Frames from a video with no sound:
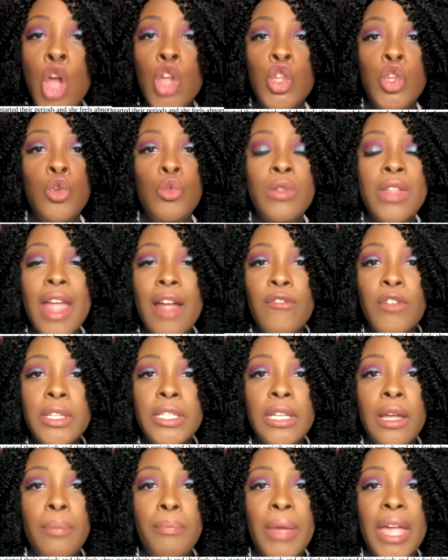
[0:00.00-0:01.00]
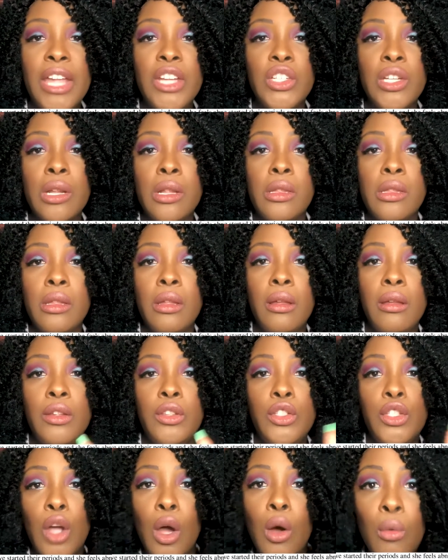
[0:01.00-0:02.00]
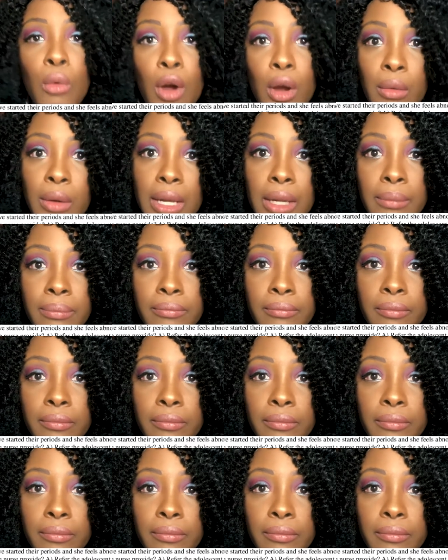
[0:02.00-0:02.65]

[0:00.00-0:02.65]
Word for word: You never tell patients, don't worry.